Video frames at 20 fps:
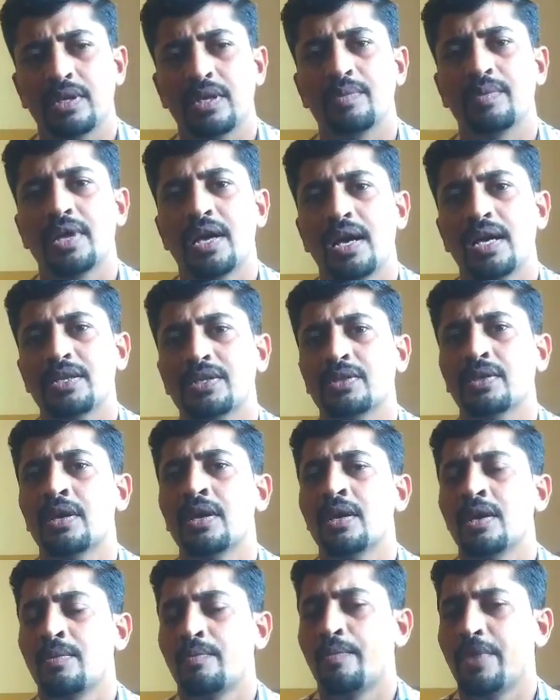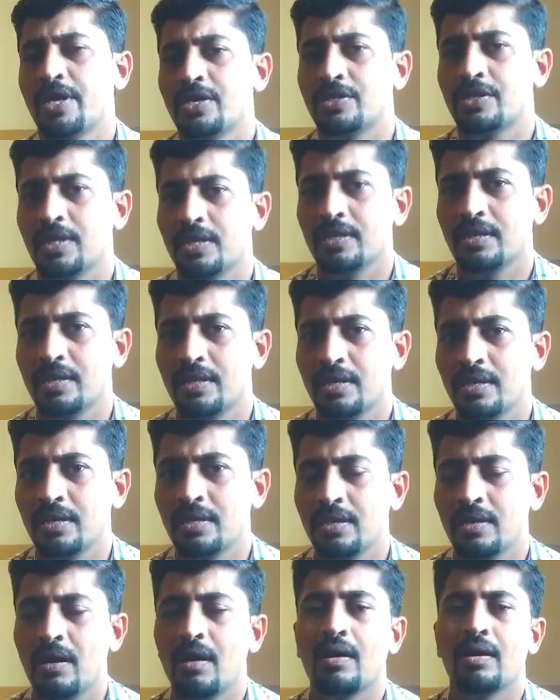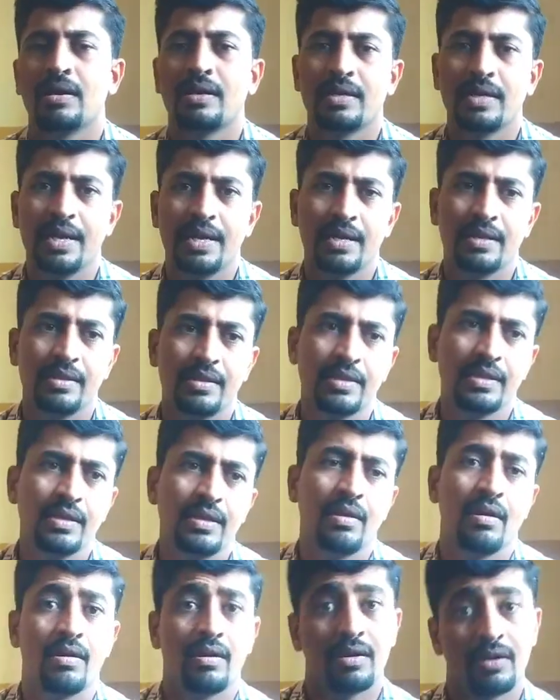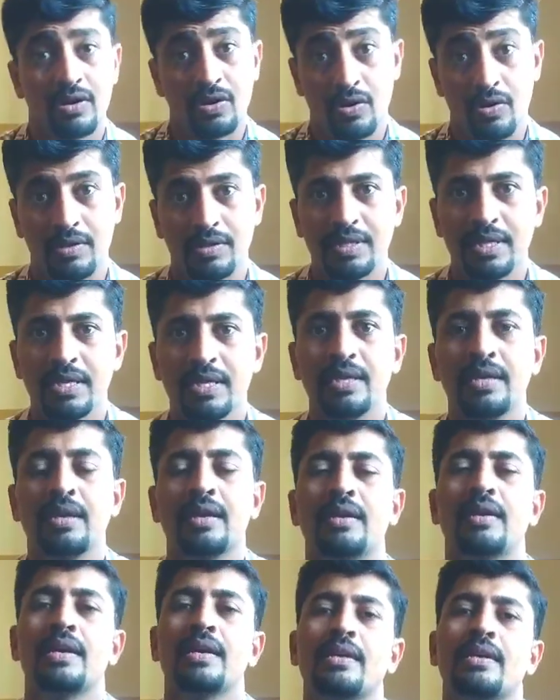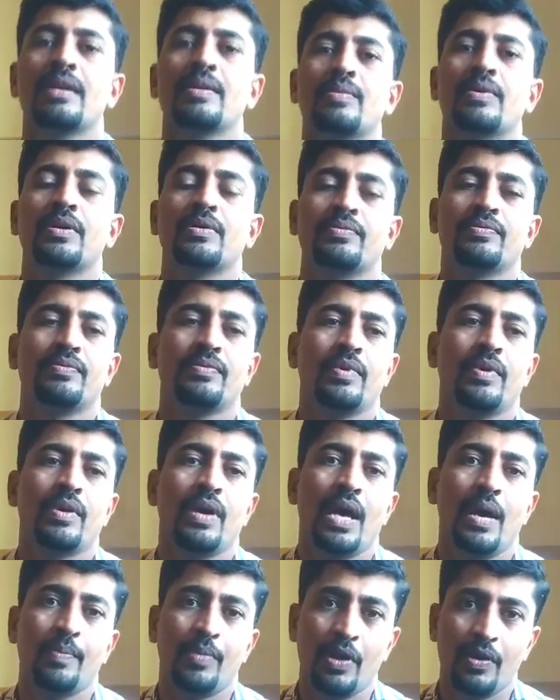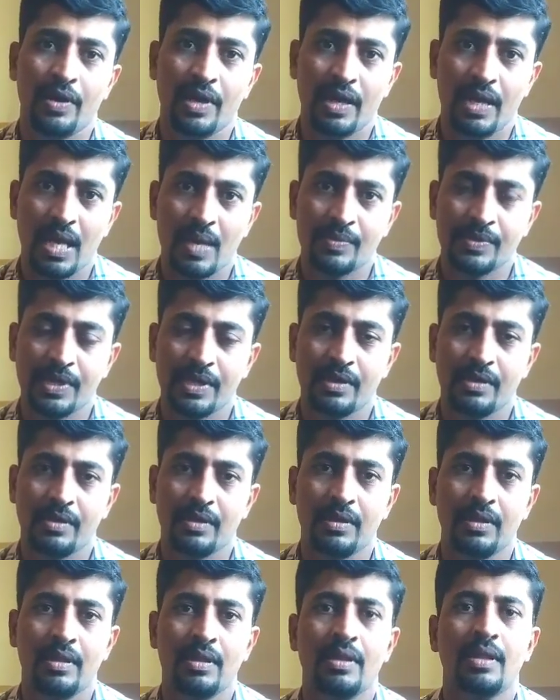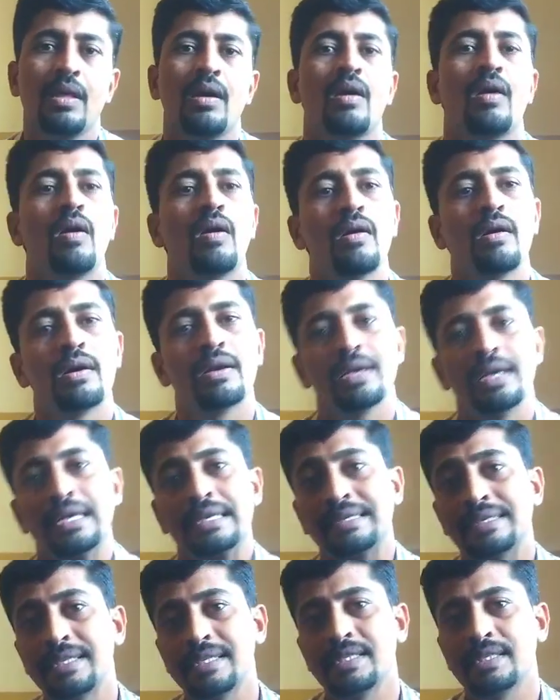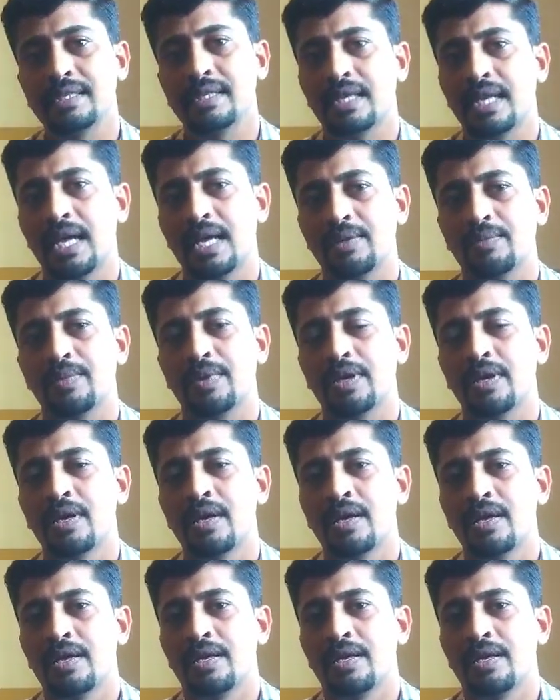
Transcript: If they ask, mention the or write the or draw the diagram of haplontic life cycle or describe.